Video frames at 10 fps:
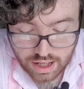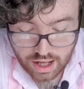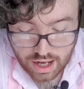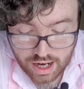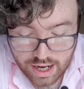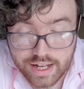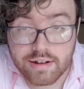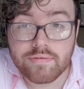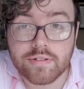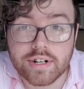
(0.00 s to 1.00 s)
high
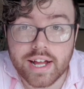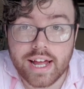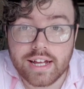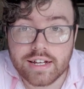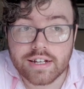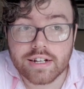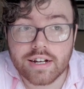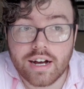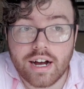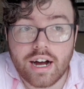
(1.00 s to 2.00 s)
effort cake
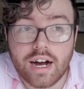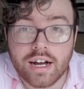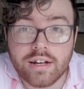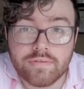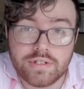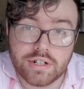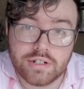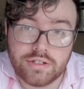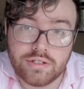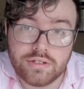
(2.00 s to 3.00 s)
I have
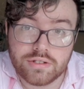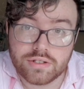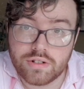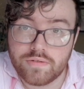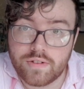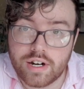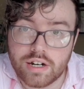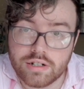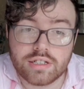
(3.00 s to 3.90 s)
done so far,